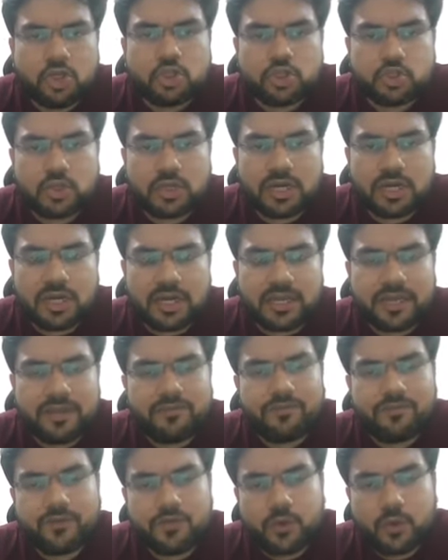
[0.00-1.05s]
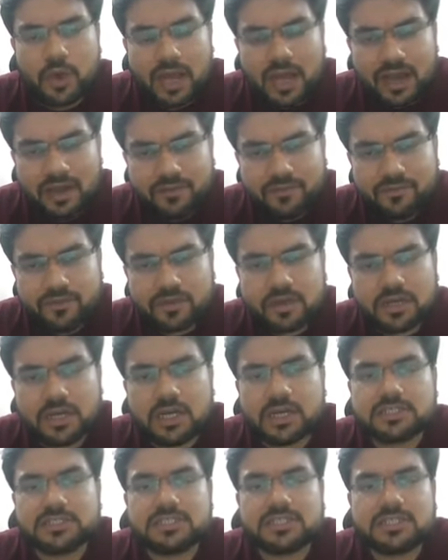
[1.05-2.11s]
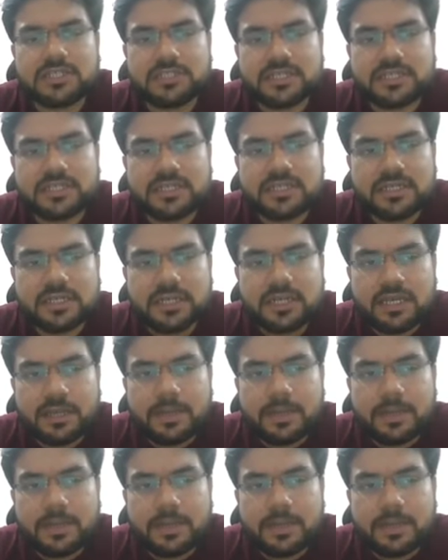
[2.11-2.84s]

So yeah, if you have a certain